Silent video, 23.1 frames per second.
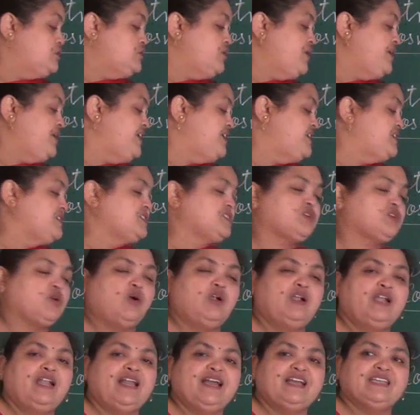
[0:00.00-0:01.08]
so it is
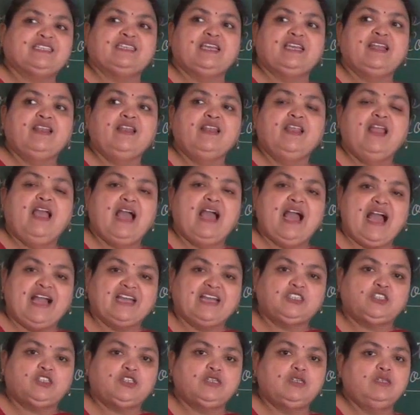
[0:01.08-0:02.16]
called as an
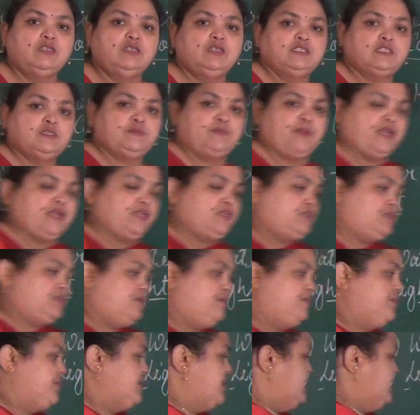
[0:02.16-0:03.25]
action spectrum.
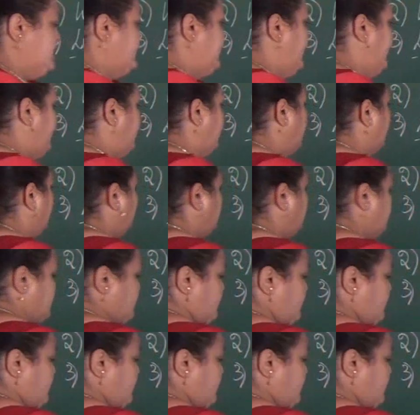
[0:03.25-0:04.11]
Then the